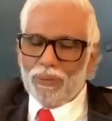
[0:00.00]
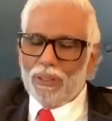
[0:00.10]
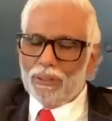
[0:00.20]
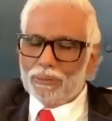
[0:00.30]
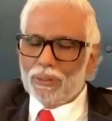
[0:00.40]
to
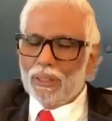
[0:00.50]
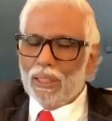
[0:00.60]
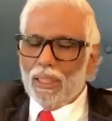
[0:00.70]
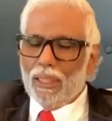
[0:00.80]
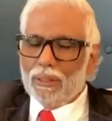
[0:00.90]

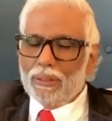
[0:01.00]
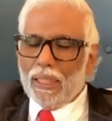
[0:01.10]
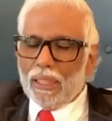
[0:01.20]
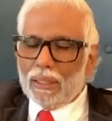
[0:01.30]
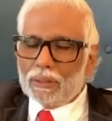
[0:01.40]

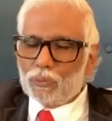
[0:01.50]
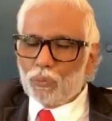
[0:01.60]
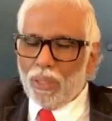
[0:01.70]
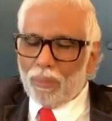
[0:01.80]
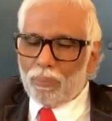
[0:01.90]
these
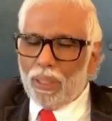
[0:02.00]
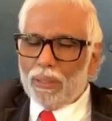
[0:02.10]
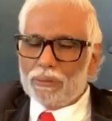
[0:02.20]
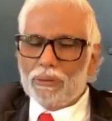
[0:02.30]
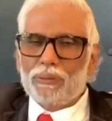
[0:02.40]

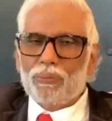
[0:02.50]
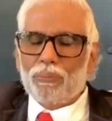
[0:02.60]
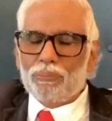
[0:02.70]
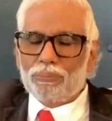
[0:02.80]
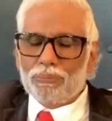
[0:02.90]
vibrations
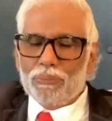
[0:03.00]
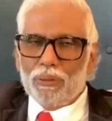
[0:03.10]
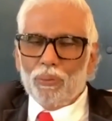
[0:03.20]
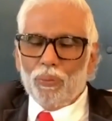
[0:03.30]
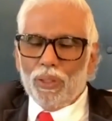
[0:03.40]
from
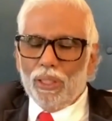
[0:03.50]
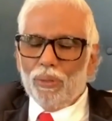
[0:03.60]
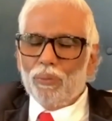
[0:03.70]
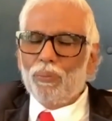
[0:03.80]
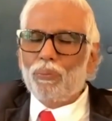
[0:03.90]
the yogi
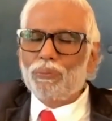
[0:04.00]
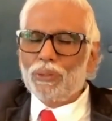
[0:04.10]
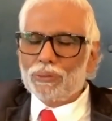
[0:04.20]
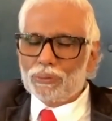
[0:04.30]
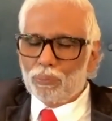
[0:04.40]
who
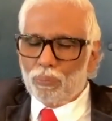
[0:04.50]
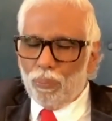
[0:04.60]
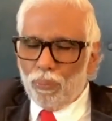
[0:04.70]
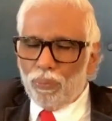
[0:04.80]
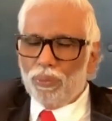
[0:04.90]
just
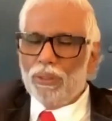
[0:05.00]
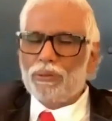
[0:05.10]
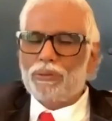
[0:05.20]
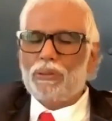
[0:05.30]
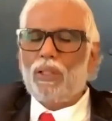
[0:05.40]
pulled
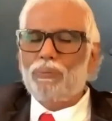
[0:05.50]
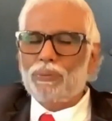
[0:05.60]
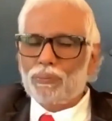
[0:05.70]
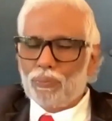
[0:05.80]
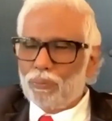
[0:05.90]
these
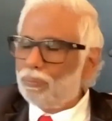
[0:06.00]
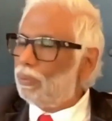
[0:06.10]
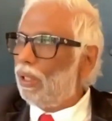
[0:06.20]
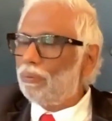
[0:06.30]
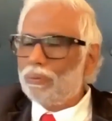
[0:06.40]
sounds from
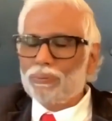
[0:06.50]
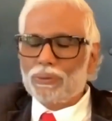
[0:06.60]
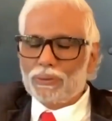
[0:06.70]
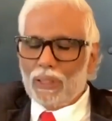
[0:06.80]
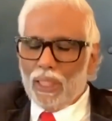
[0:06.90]
out of
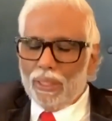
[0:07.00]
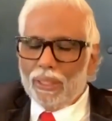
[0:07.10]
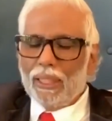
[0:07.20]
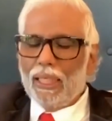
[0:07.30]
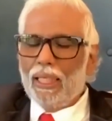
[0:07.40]
the sky,